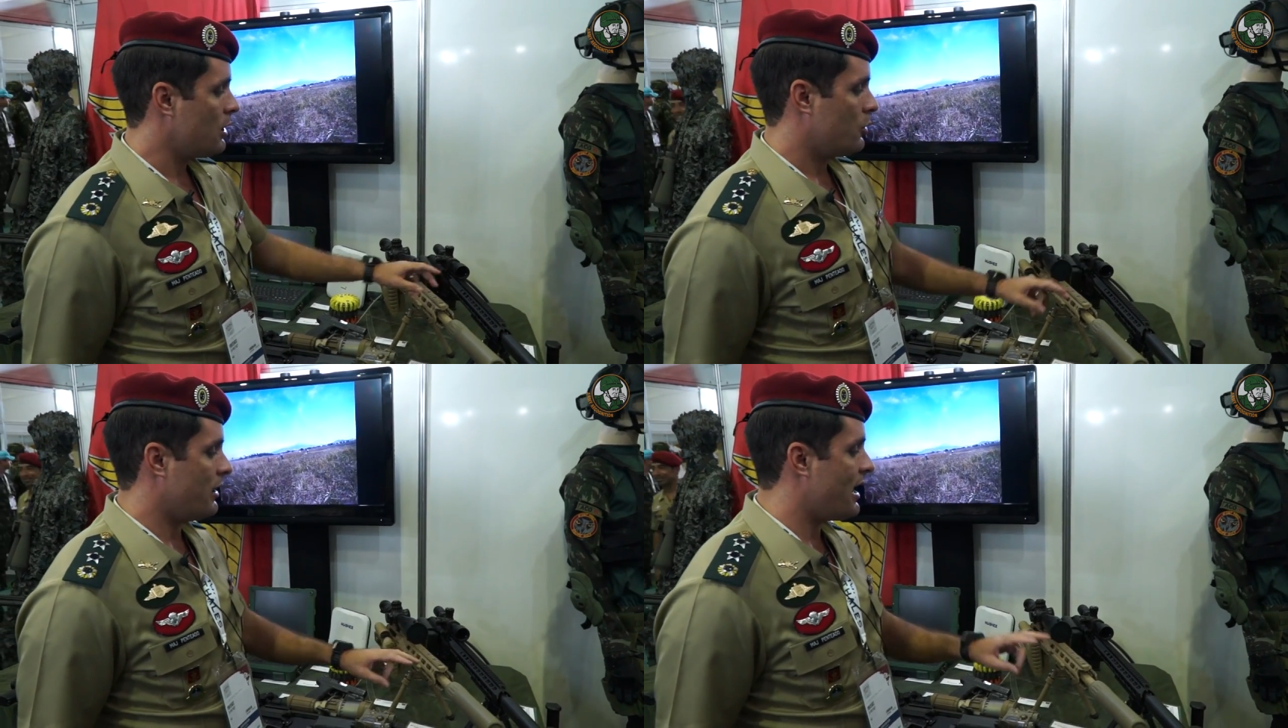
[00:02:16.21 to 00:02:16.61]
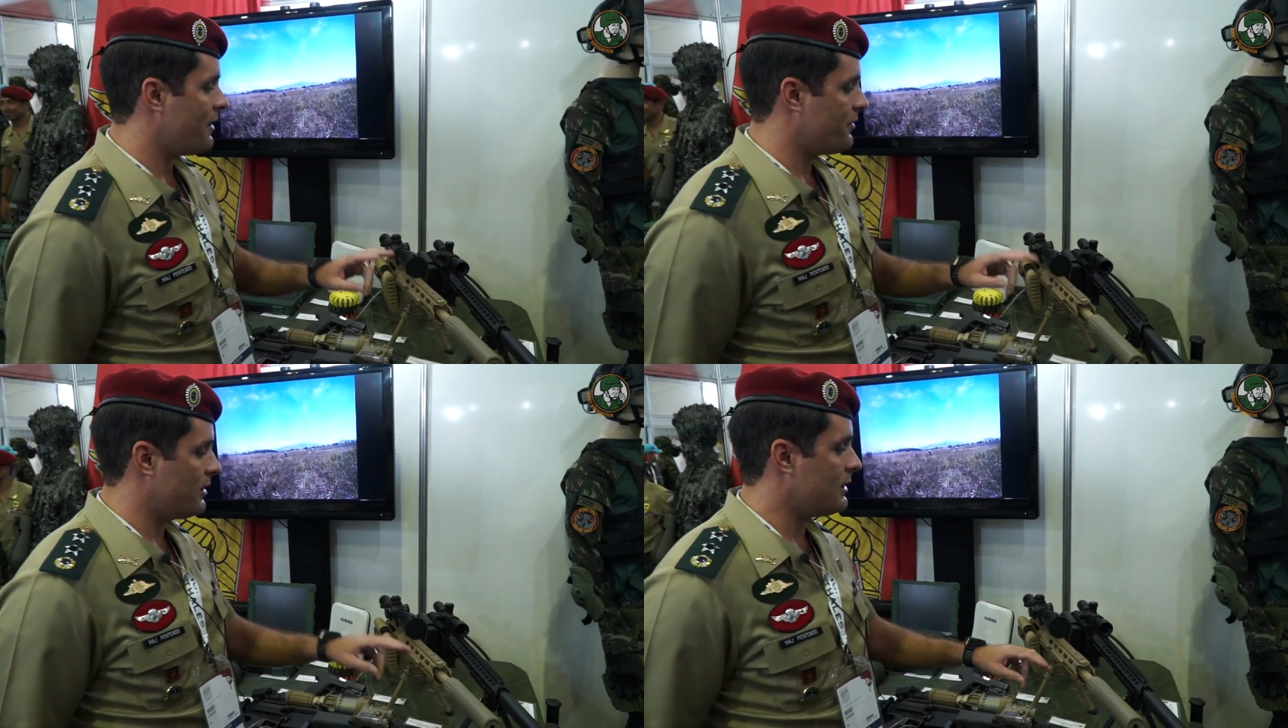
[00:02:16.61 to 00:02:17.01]
We
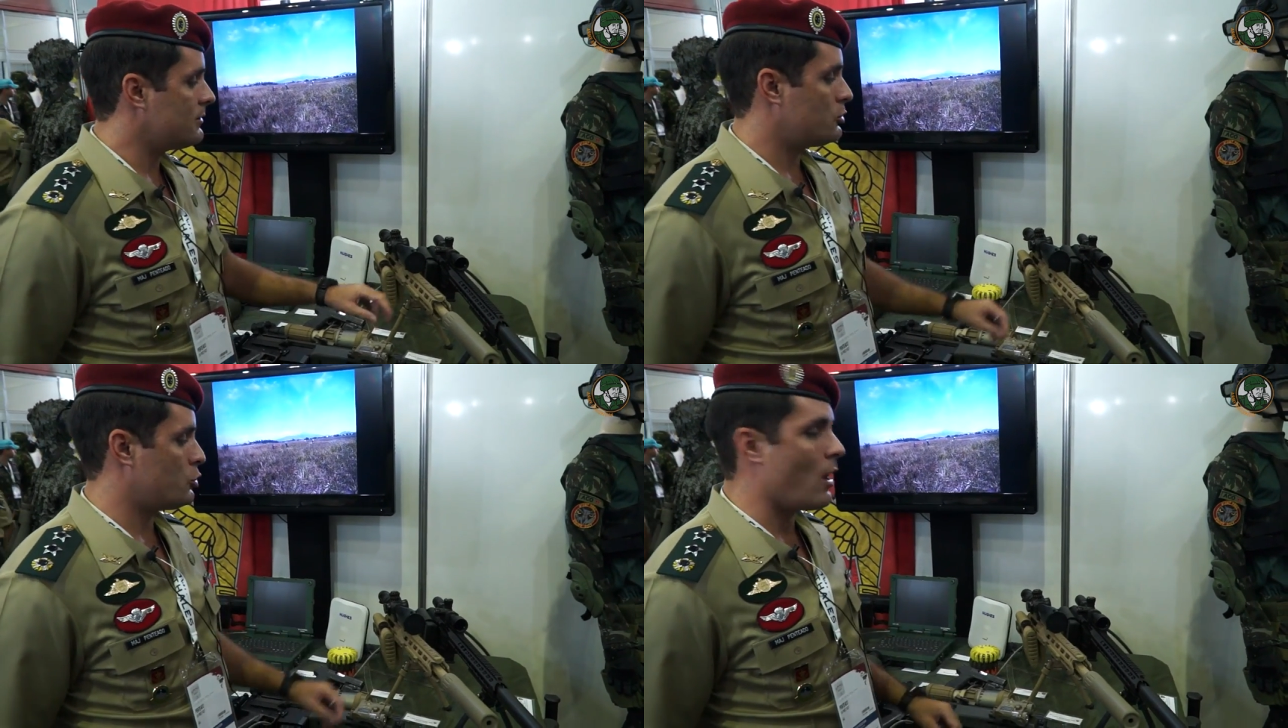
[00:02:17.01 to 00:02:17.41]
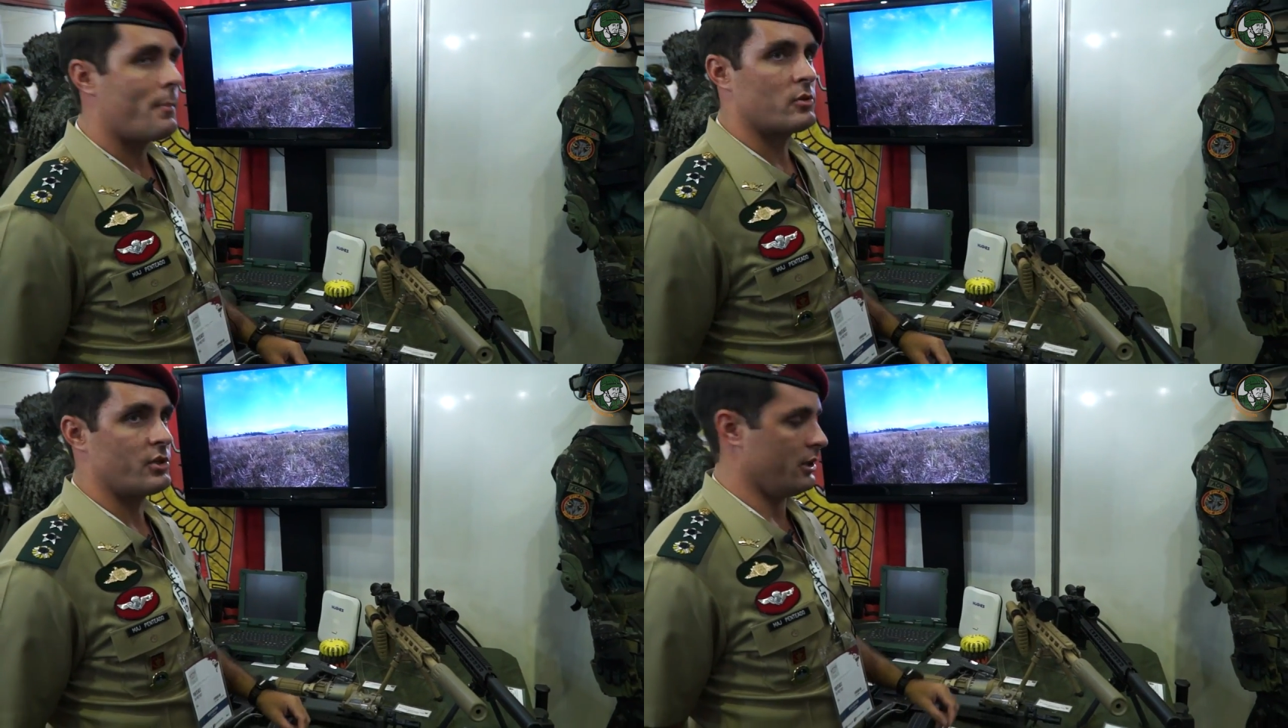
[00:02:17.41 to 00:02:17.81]
have uh, two
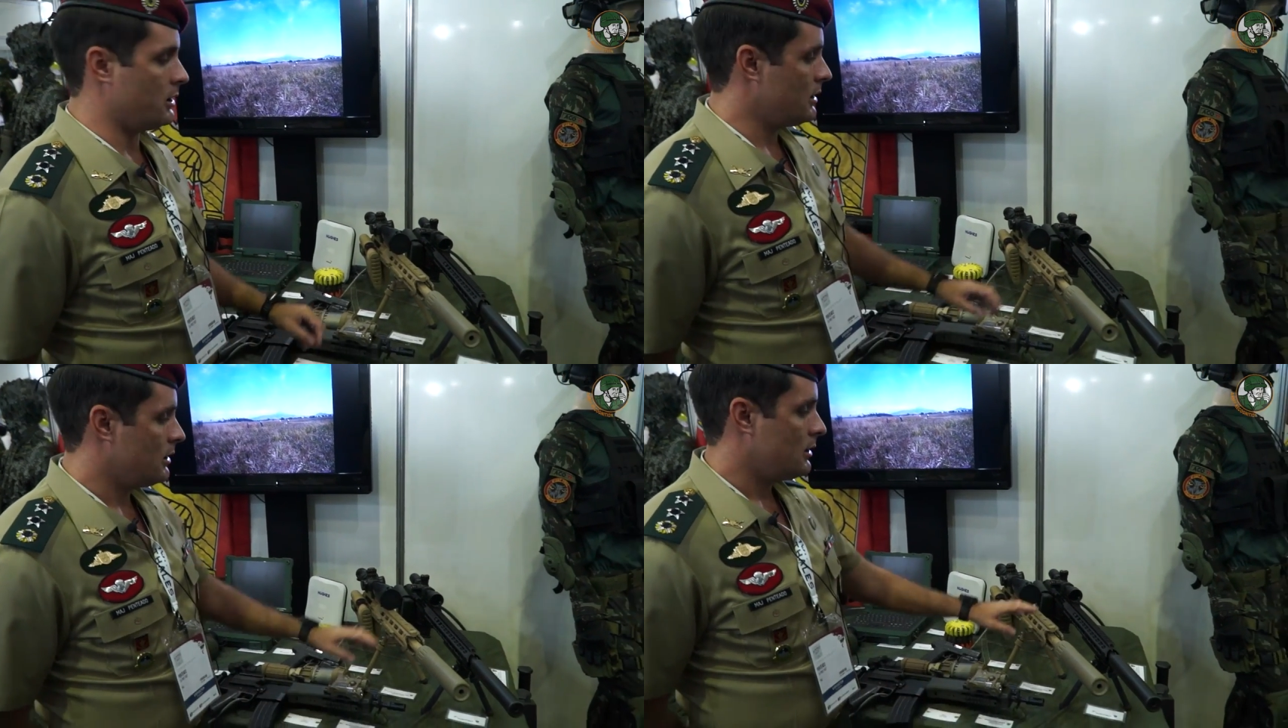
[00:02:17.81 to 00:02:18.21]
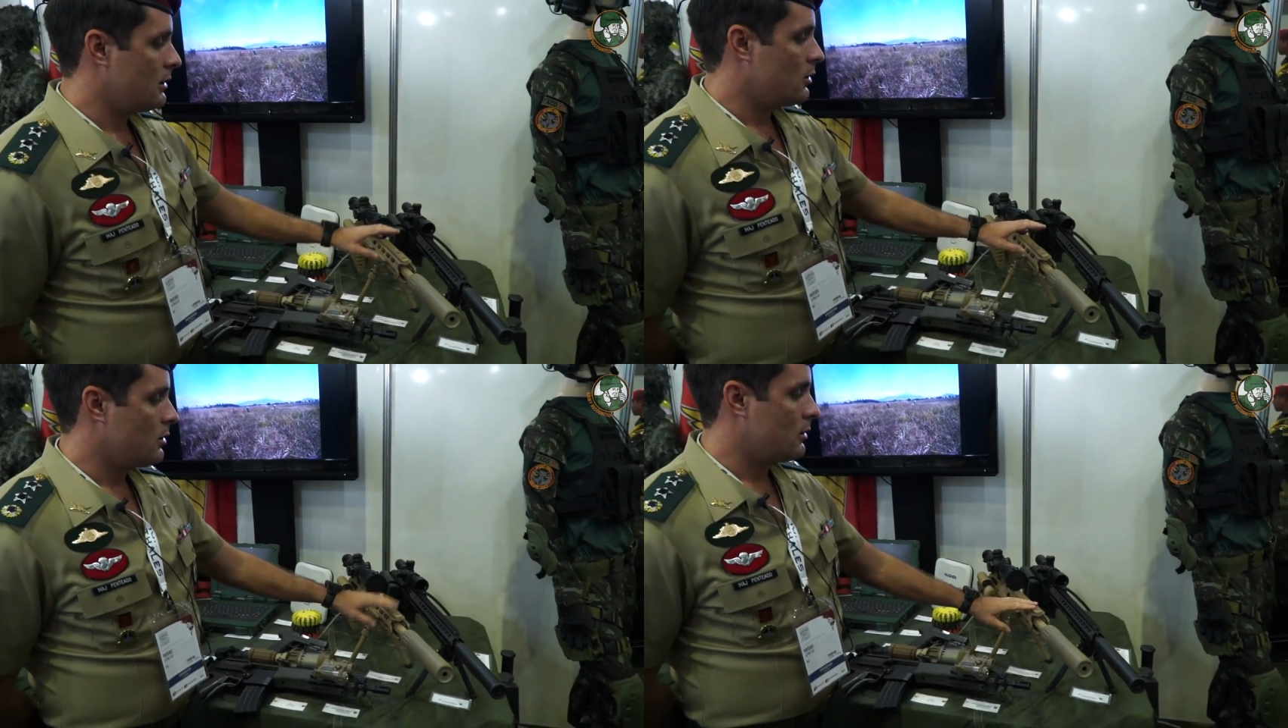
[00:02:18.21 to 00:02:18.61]
weapons here.
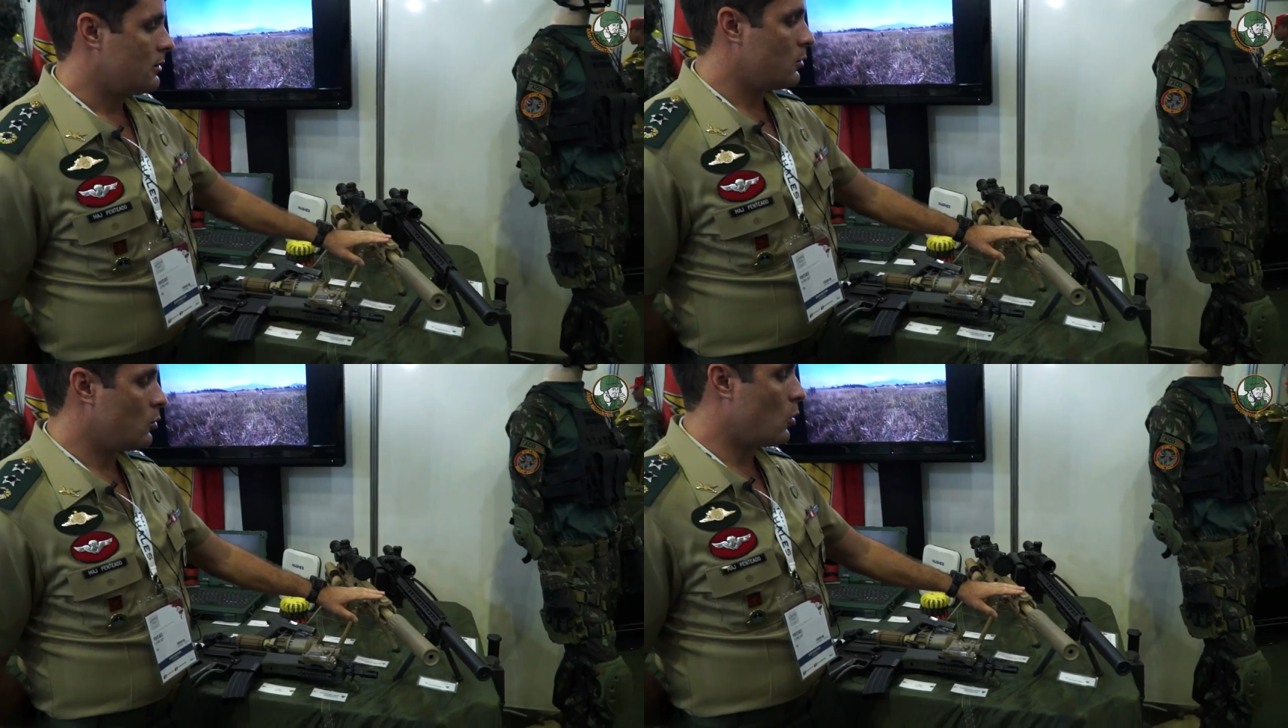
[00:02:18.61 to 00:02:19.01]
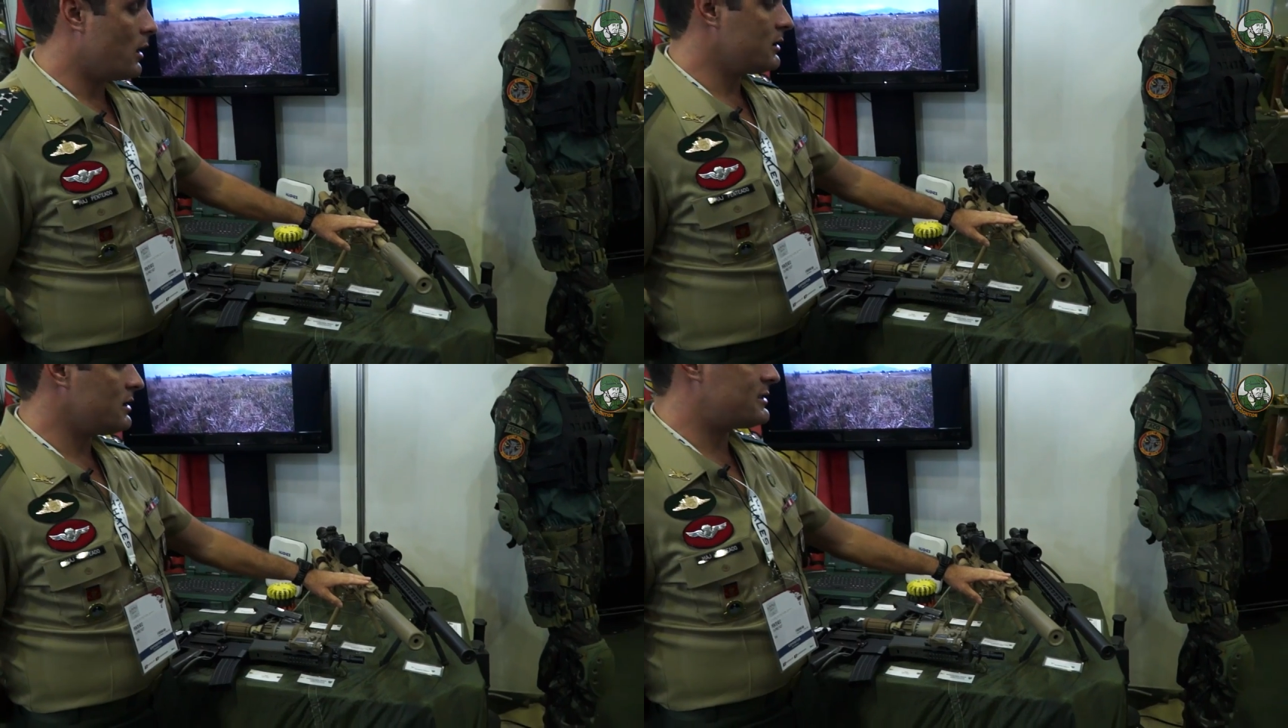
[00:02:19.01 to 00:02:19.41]

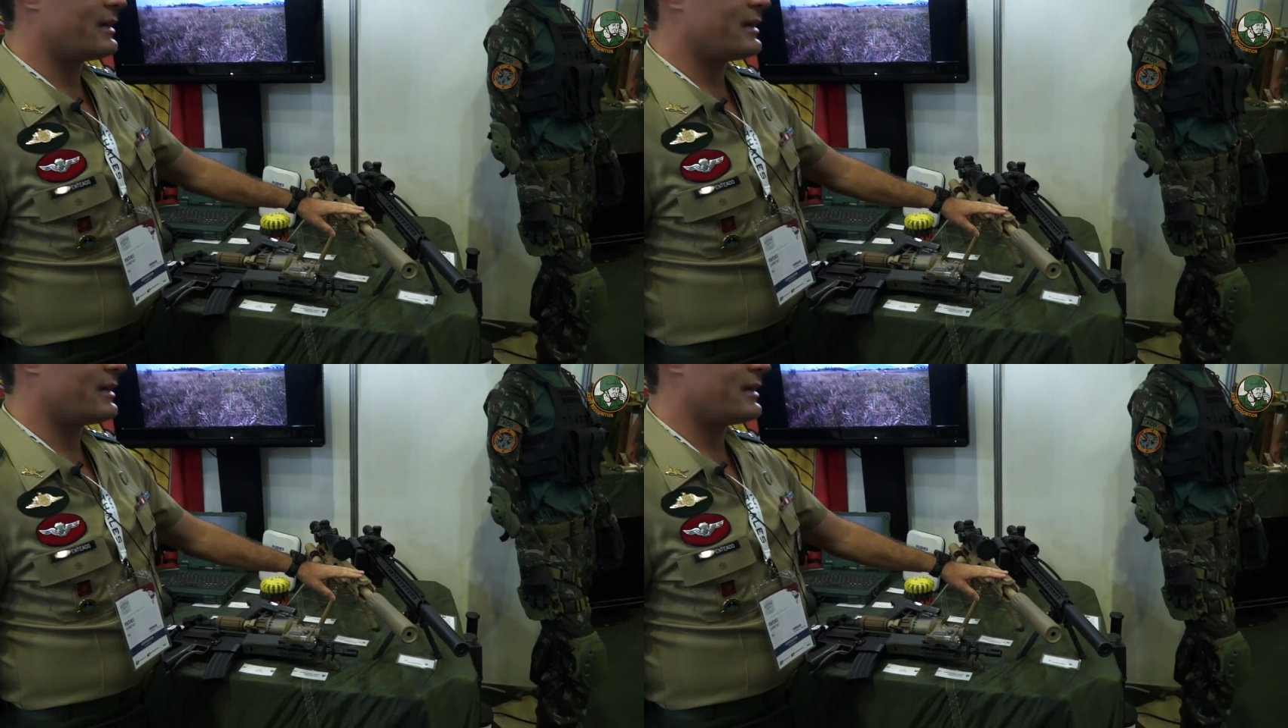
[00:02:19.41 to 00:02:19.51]
One is